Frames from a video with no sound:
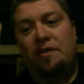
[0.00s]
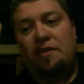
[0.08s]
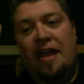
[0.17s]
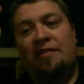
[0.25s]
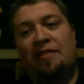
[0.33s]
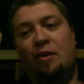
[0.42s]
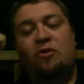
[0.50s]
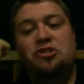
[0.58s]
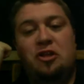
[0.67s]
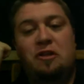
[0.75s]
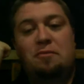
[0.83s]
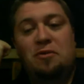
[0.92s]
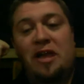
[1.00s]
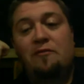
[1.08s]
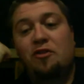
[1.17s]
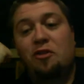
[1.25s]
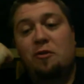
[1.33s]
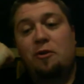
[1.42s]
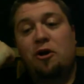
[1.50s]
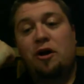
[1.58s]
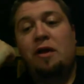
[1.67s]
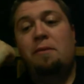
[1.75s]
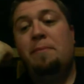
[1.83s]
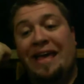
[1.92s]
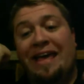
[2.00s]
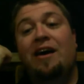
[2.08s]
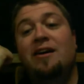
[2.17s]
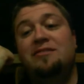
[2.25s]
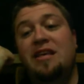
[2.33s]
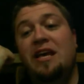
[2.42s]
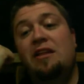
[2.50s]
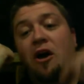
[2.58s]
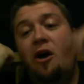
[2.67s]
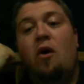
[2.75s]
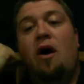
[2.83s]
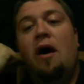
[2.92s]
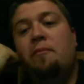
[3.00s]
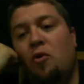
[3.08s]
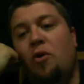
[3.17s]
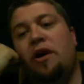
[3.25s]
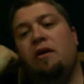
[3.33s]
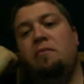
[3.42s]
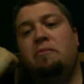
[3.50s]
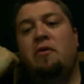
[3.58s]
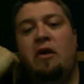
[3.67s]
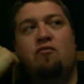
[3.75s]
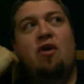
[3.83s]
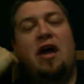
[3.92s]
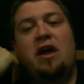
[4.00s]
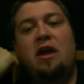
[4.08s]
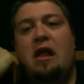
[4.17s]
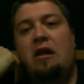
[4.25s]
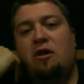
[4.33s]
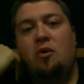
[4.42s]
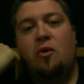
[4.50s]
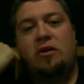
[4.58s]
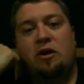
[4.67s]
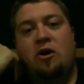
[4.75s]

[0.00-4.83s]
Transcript: date they originally planned for the party, because they know I'm going, like Ryan and I are going to